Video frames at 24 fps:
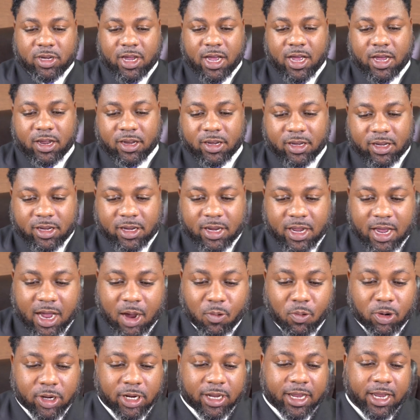now, I
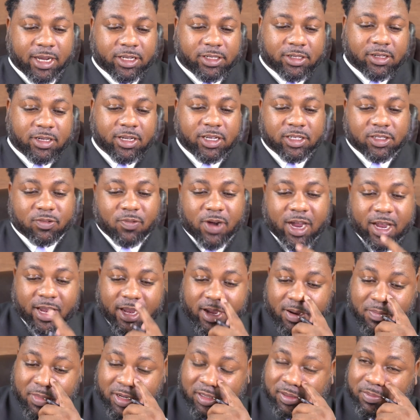want to get to this right
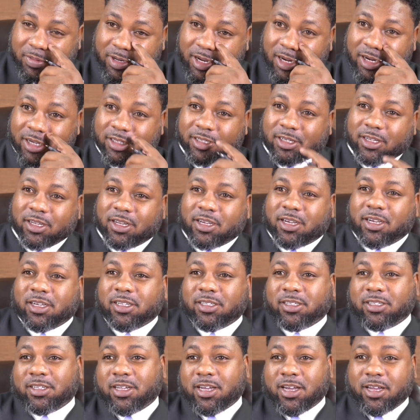here, Ms. McCluskey,
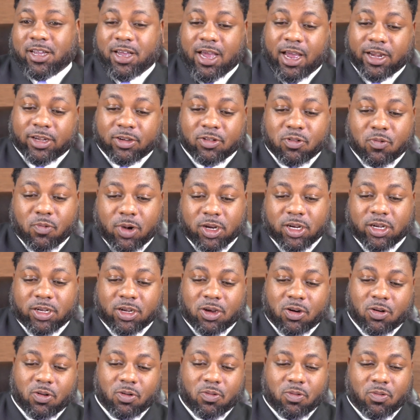because I do want to
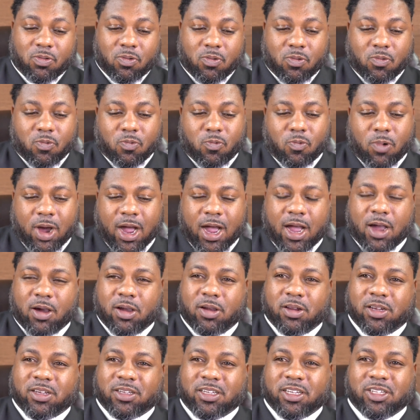know,
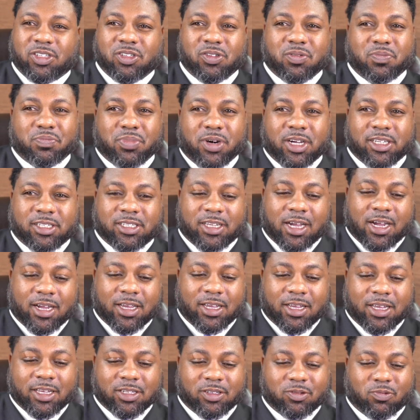why did you bust
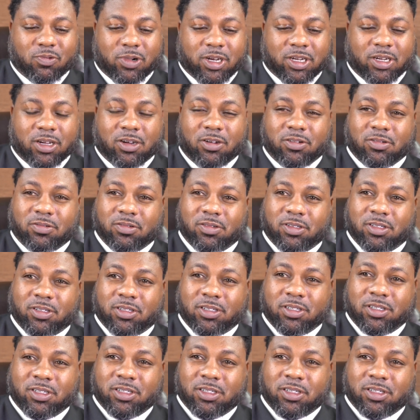out his windows